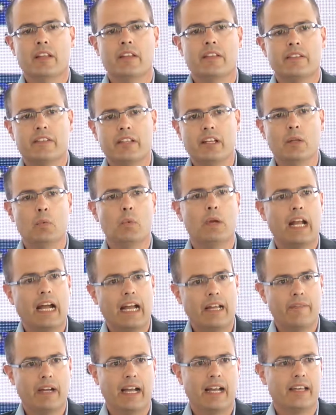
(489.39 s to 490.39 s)
Still, when
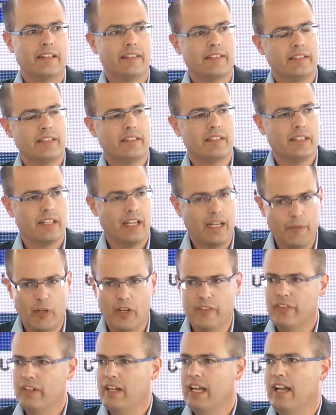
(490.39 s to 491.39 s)
I'm asked, and I'm
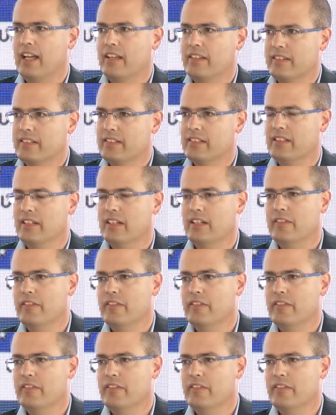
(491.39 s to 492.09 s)
often asked